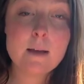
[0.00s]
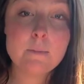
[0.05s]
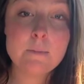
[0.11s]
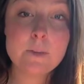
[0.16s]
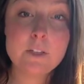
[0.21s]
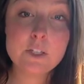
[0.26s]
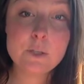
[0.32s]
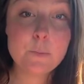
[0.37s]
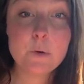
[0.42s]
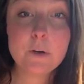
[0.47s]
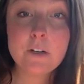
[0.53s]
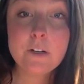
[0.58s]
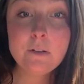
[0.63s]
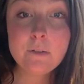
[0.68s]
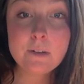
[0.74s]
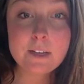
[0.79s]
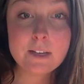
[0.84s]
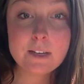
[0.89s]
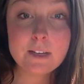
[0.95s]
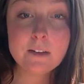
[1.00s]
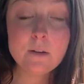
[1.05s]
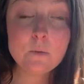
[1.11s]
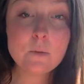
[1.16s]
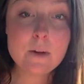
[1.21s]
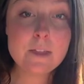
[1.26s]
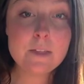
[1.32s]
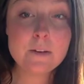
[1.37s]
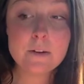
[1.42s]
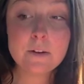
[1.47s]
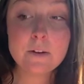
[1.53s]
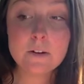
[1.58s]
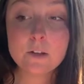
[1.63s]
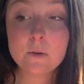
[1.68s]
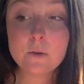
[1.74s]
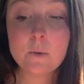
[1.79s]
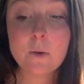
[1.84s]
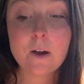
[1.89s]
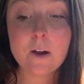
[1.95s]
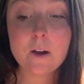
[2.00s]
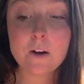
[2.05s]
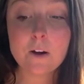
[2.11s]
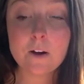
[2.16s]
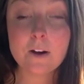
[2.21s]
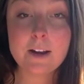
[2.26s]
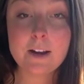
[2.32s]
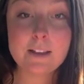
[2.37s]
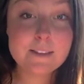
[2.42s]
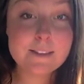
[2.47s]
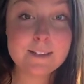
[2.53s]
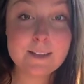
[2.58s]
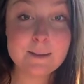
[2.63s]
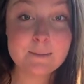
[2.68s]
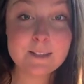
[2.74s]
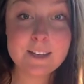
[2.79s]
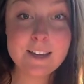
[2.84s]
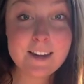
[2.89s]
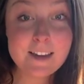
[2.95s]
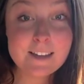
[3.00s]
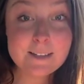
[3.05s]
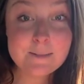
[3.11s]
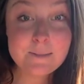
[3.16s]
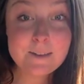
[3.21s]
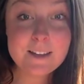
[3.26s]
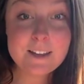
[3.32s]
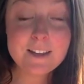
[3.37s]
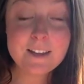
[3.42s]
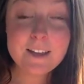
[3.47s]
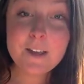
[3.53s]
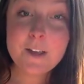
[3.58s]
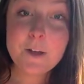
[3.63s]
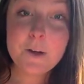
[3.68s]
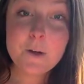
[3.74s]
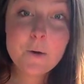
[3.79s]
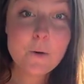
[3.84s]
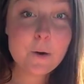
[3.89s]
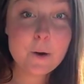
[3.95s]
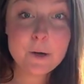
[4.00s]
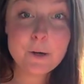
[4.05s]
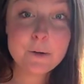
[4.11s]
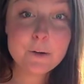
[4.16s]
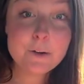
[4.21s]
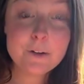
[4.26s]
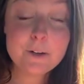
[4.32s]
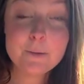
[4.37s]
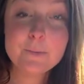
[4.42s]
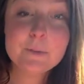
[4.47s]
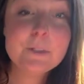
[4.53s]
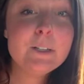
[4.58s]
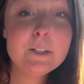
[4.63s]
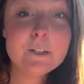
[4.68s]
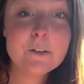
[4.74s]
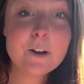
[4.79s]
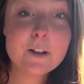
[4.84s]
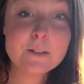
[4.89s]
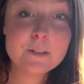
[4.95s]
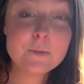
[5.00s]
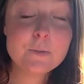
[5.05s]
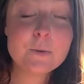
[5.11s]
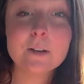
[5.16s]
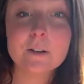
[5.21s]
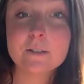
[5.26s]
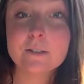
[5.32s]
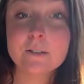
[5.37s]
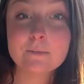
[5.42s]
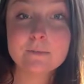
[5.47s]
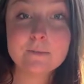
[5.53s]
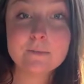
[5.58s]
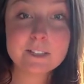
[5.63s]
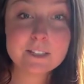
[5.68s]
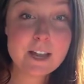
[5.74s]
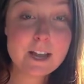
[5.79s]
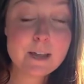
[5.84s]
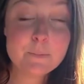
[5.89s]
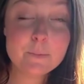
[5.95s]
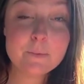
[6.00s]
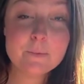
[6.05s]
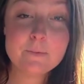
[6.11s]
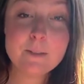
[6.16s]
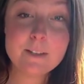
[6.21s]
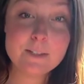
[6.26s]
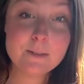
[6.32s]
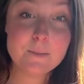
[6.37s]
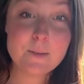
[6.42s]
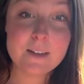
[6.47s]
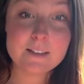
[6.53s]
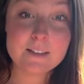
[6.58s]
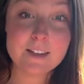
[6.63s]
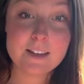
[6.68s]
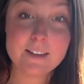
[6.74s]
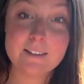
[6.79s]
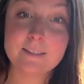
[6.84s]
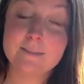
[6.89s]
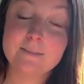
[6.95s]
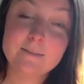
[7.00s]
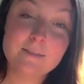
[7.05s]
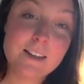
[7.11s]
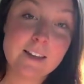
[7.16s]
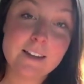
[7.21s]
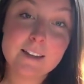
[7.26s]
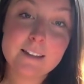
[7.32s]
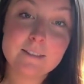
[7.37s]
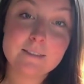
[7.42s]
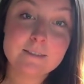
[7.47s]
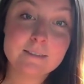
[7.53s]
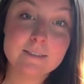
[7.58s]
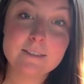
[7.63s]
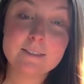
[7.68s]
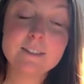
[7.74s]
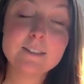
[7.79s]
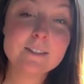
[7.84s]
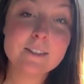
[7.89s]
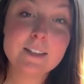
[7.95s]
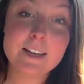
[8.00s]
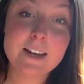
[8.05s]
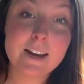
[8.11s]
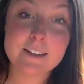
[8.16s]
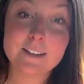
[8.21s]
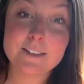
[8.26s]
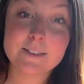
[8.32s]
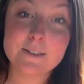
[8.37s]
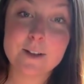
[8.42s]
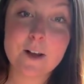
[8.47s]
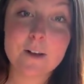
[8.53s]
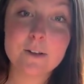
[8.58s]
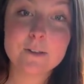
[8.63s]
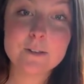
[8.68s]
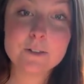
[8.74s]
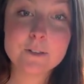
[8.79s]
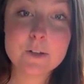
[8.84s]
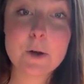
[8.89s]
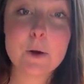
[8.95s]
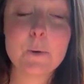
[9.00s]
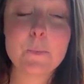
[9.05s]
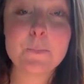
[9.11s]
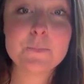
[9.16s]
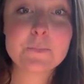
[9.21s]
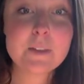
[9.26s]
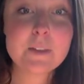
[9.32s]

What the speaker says: the support you need, whether you are in the same city as me or you're completely across the world. Skype is amazing. It can connect us all. So